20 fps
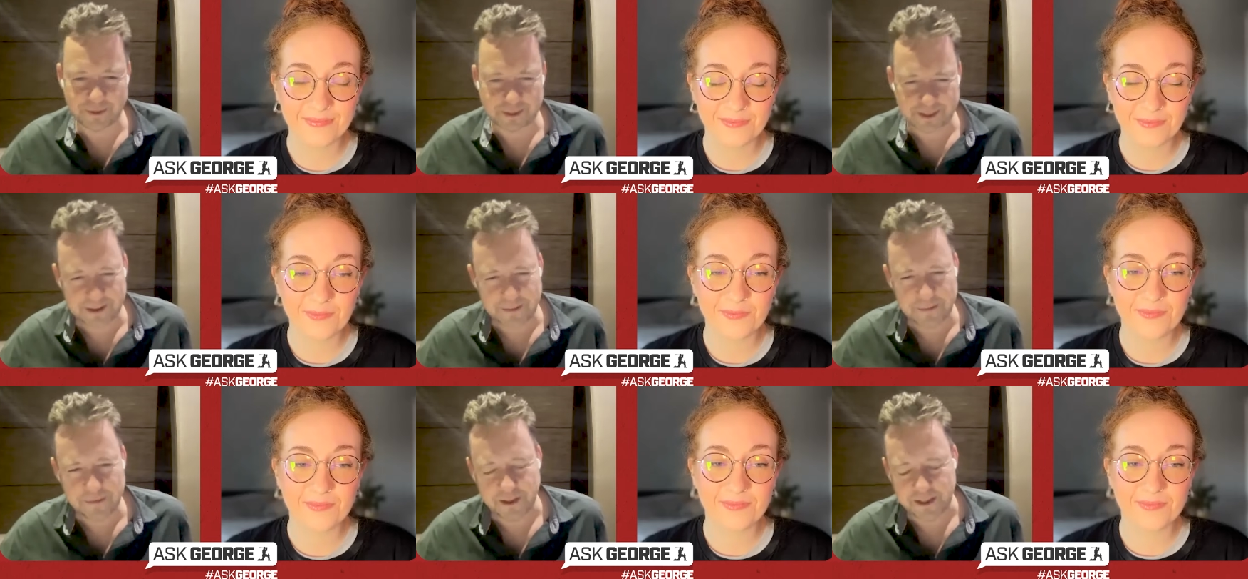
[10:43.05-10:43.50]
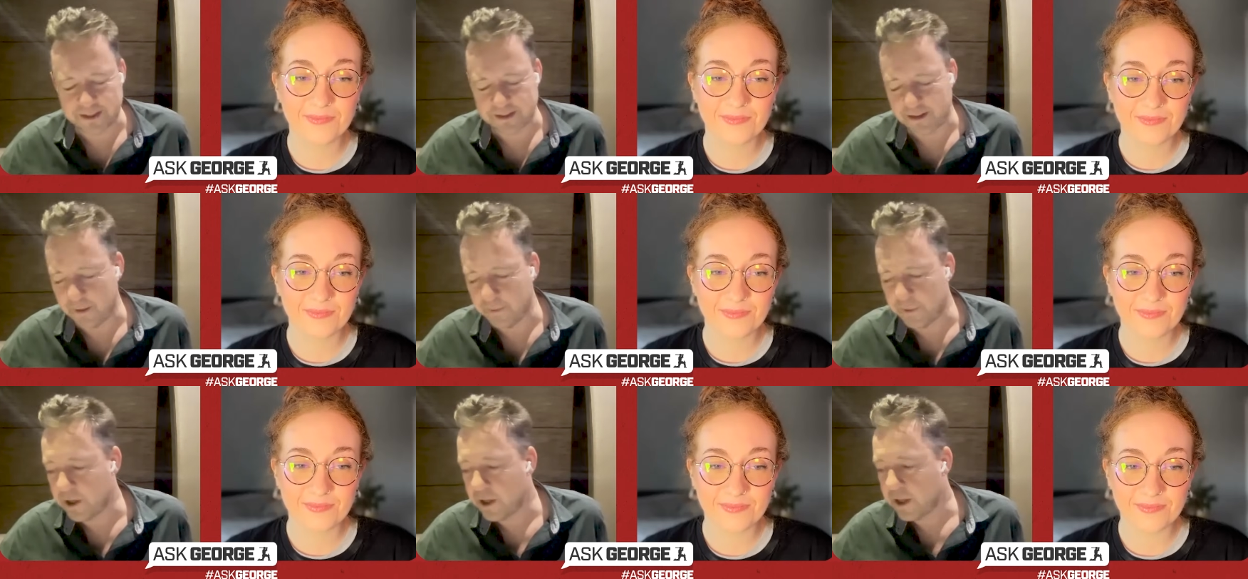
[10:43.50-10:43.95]
Speaker 1: I mean, some
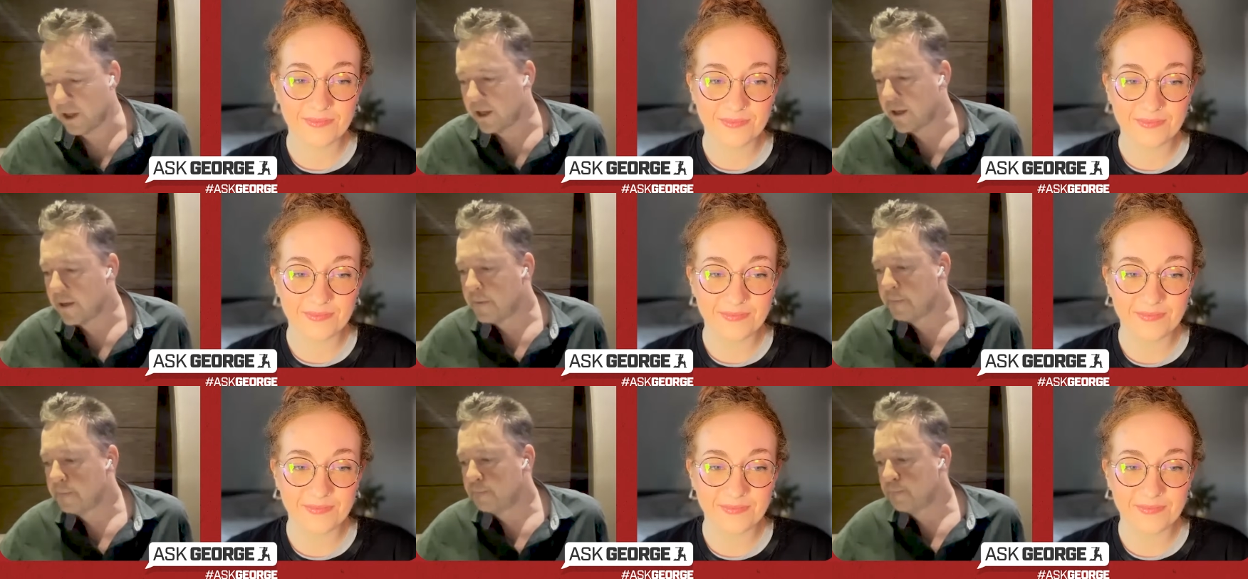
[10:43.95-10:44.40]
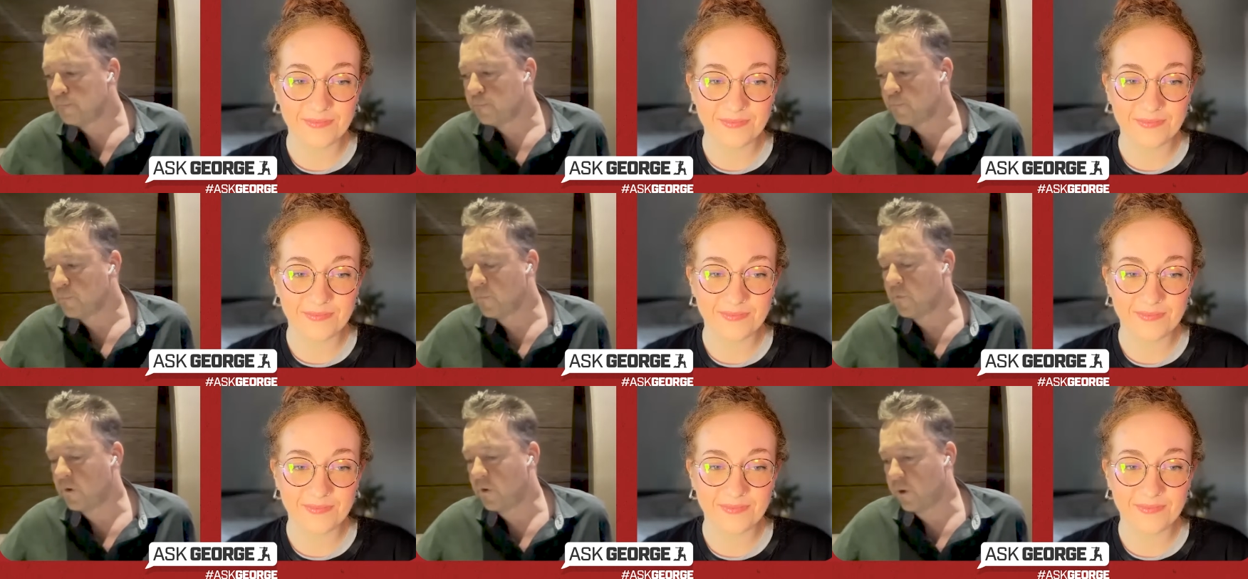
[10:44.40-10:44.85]
things are, but
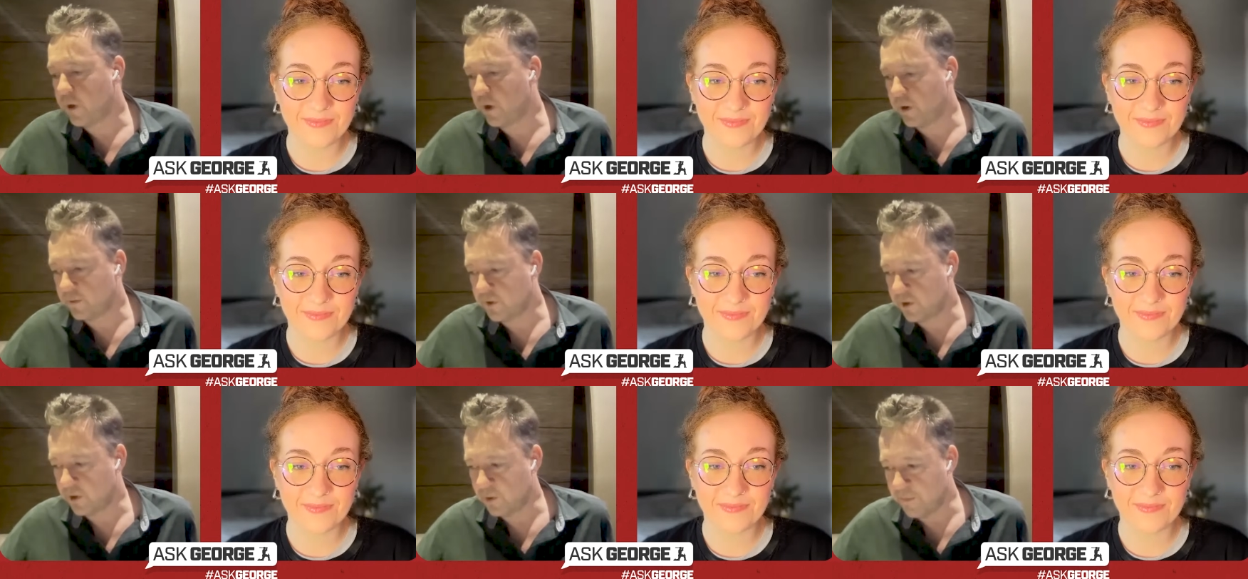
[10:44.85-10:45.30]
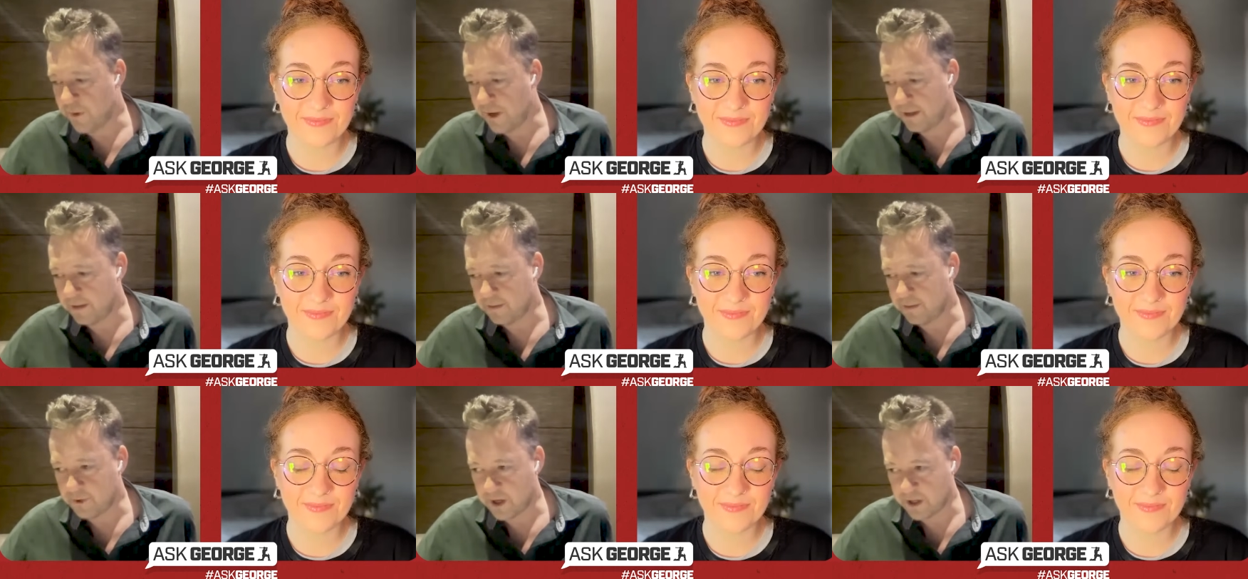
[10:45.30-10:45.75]
very often you
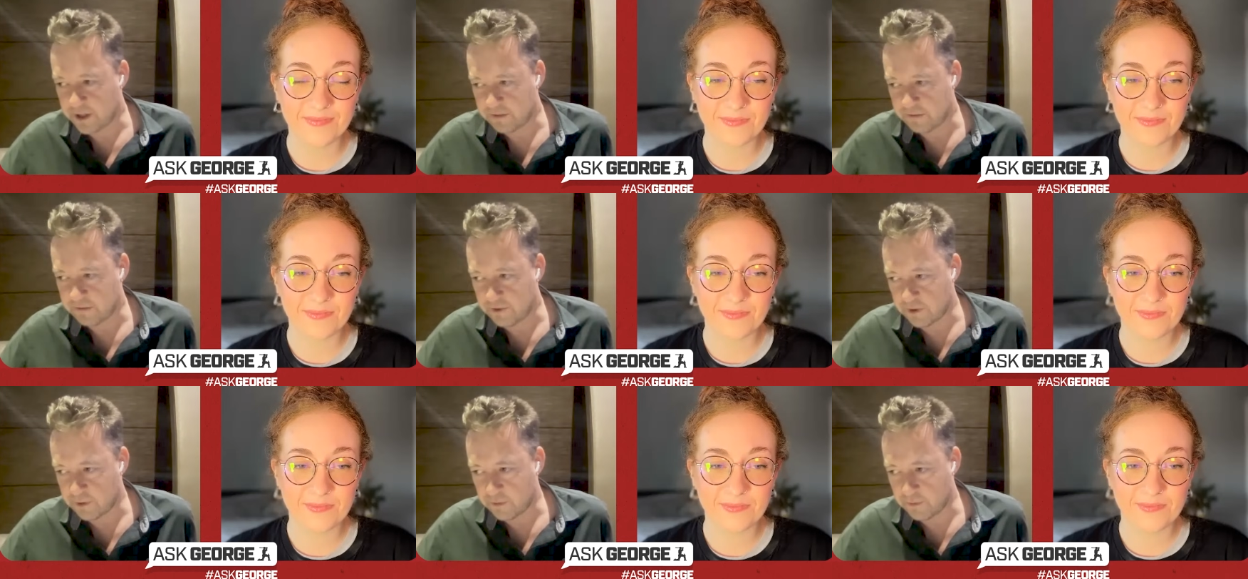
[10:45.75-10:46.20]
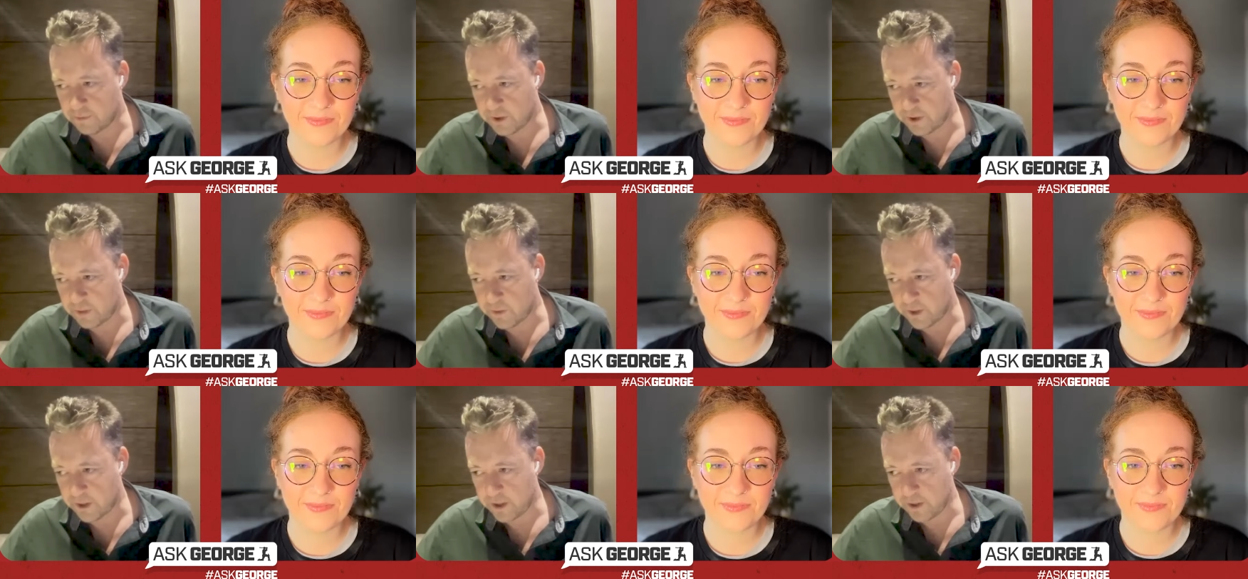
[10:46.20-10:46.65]
make them right or wrong
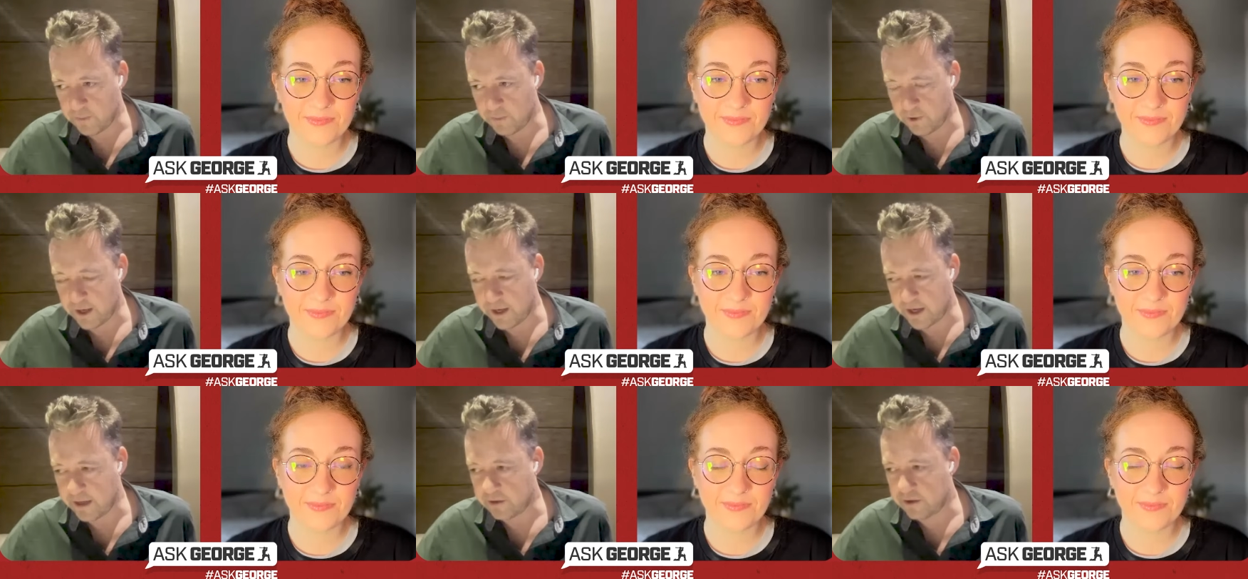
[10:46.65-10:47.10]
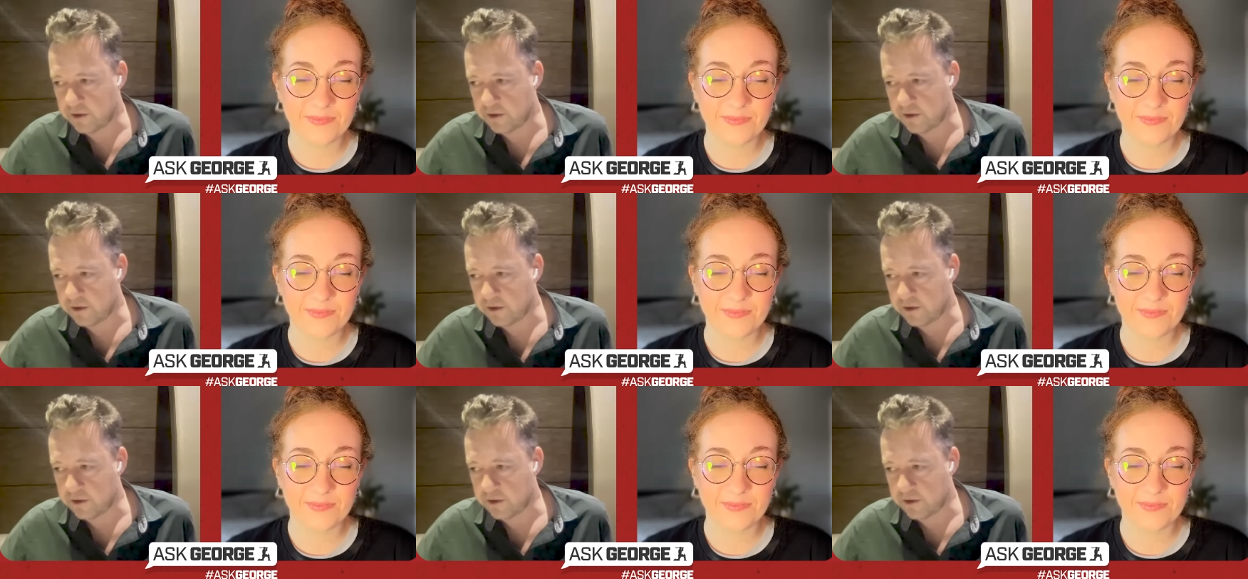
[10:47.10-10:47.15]
by the way you play.